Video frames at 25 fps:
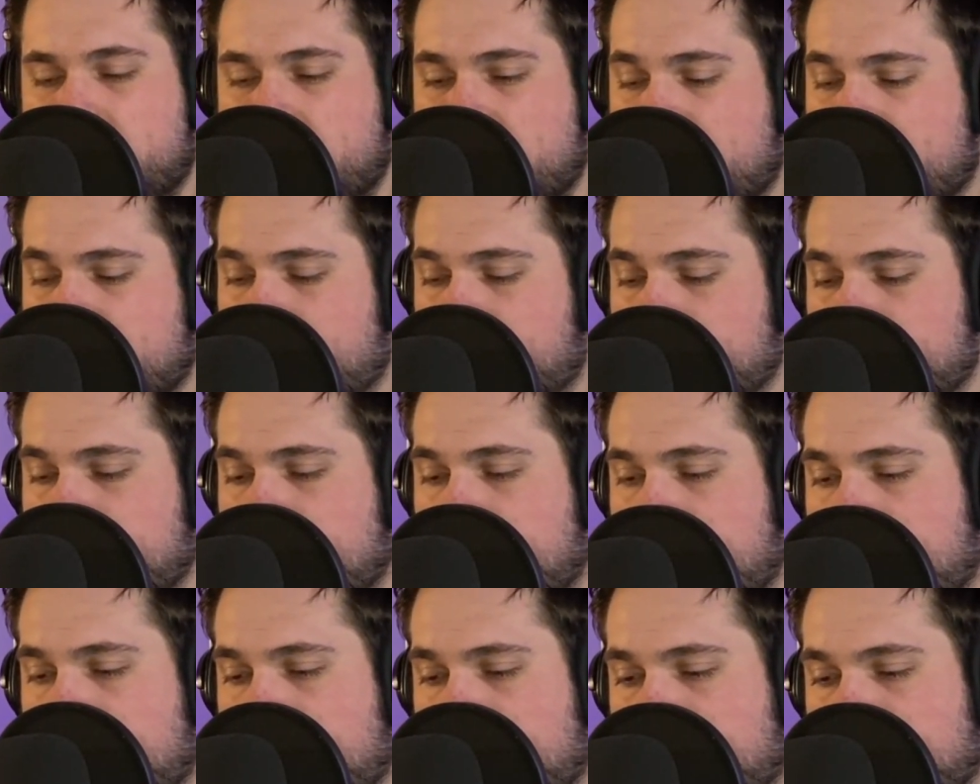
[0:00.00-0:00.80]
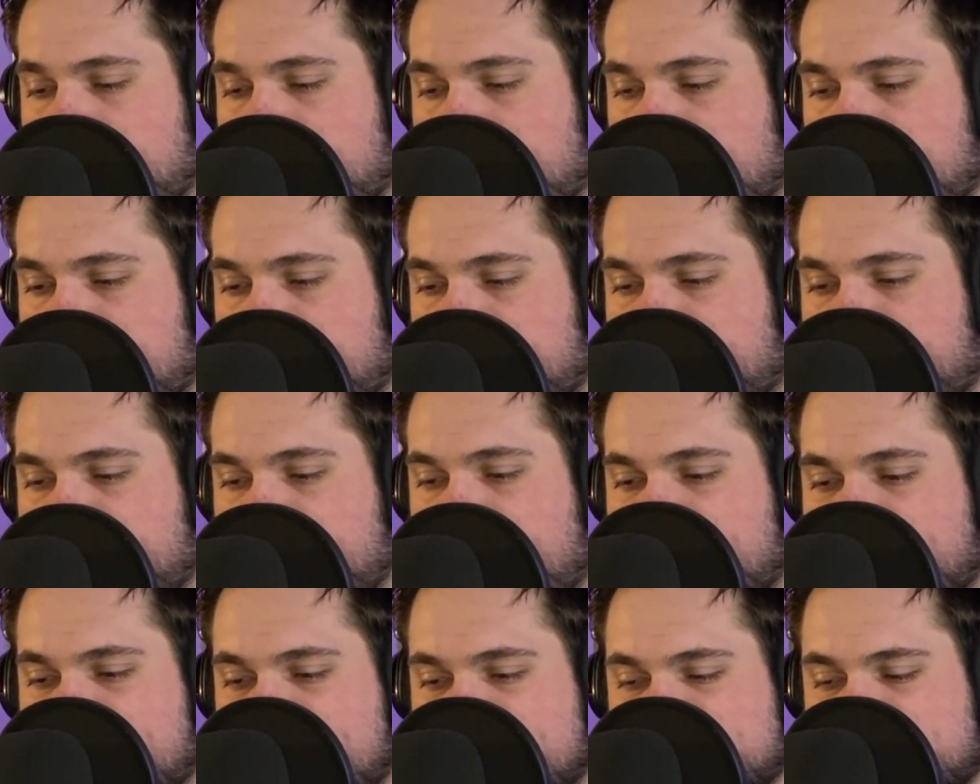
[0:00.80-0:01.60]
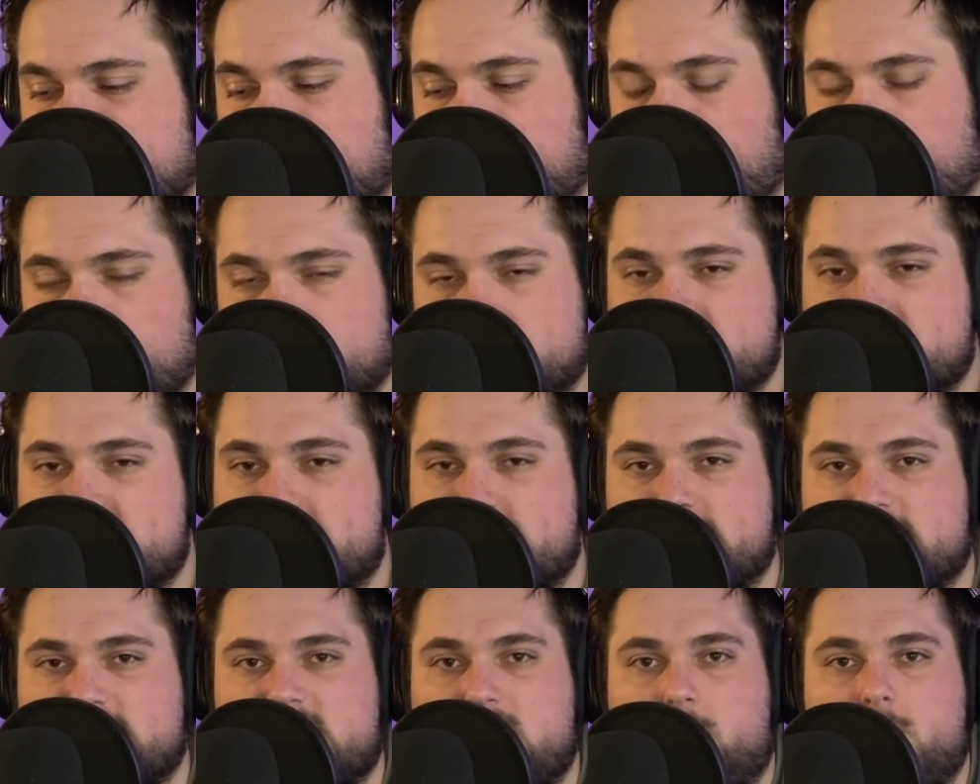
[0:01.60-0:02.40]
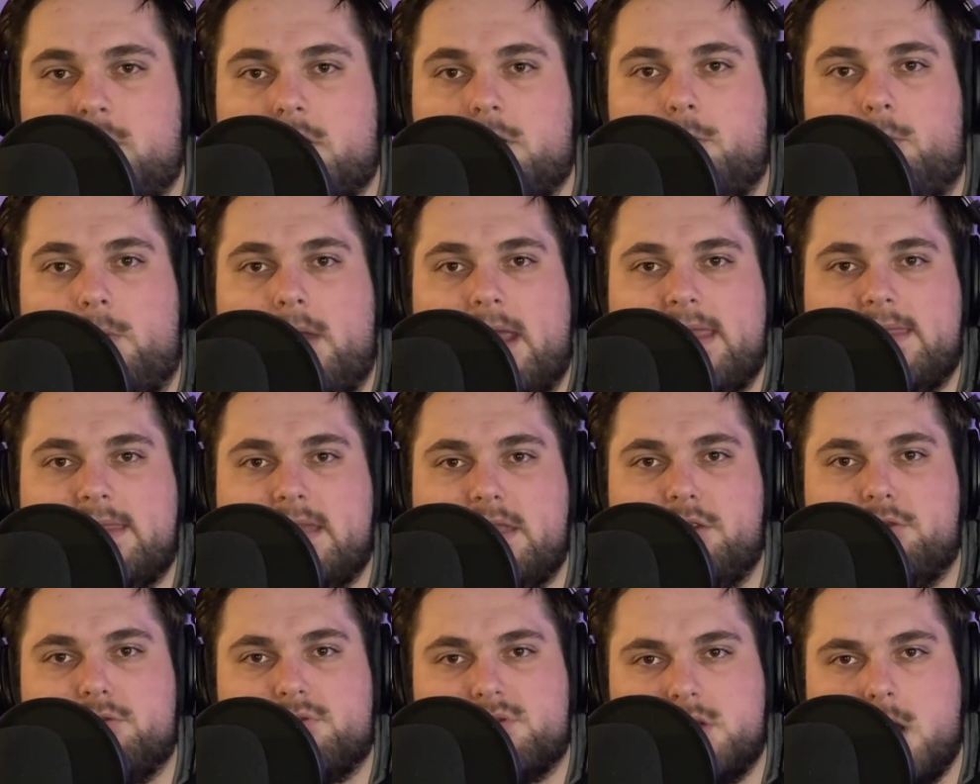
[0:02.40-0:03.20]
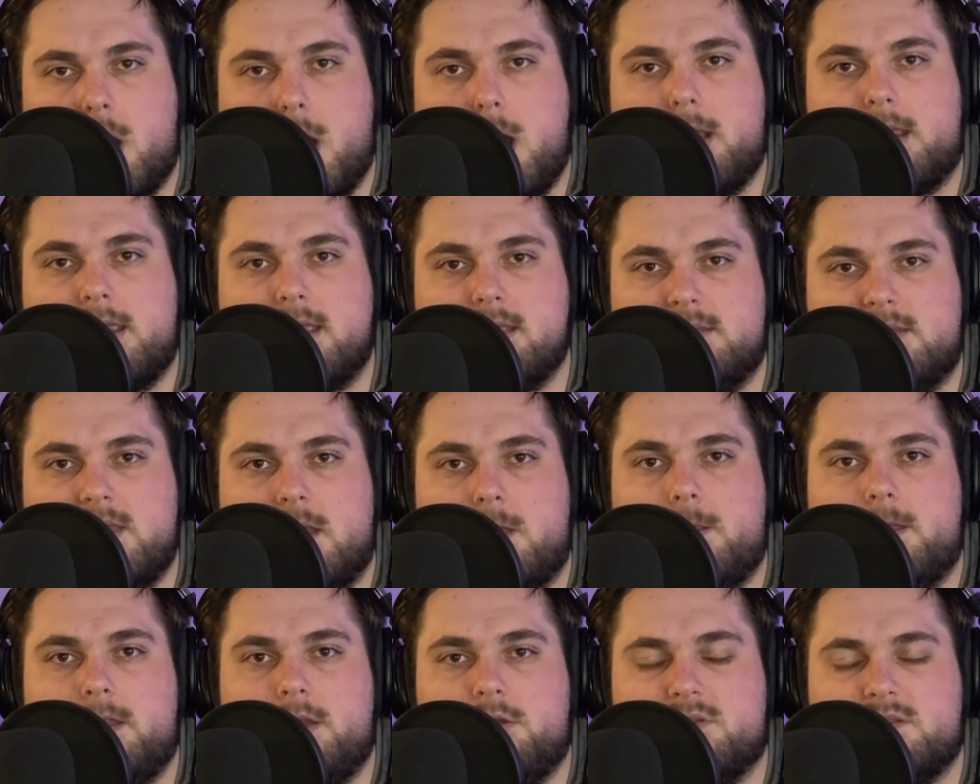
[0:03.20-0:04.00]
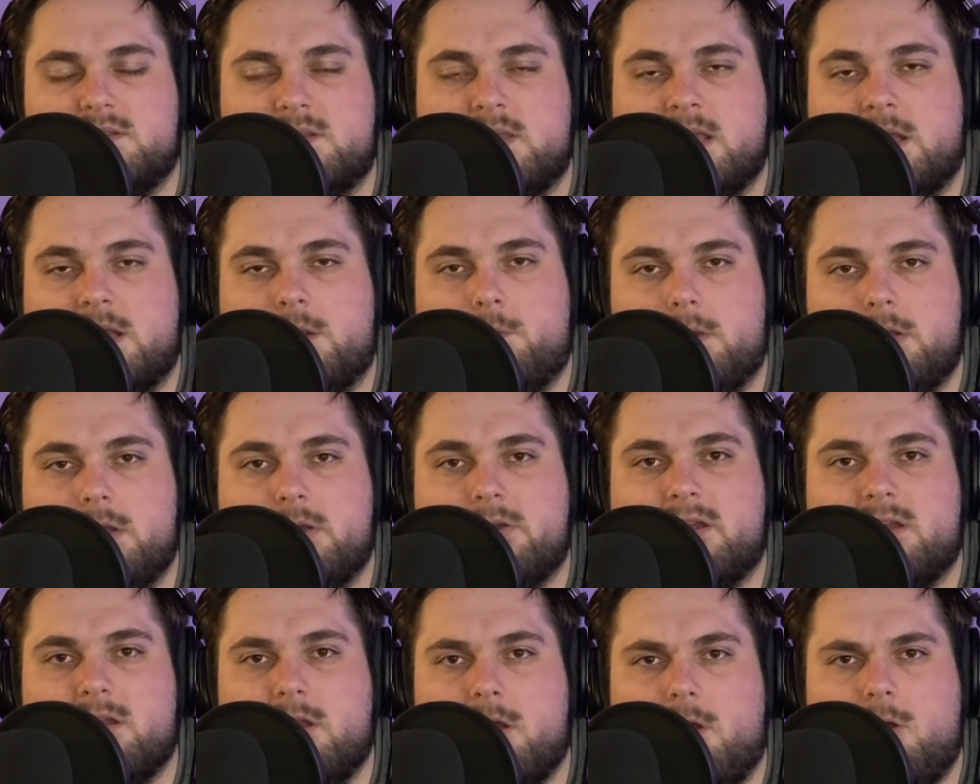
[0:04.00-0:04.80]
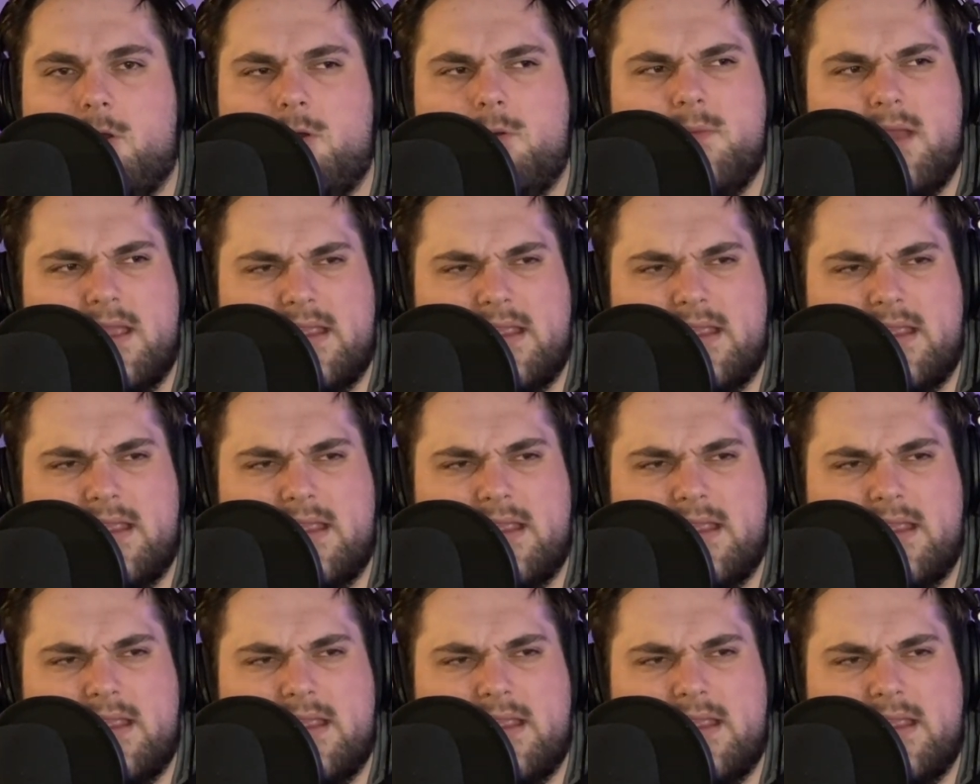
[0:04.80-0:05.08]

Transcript: don't know. I guess it works the similar way that your dog can tell that you're sick when you're at home.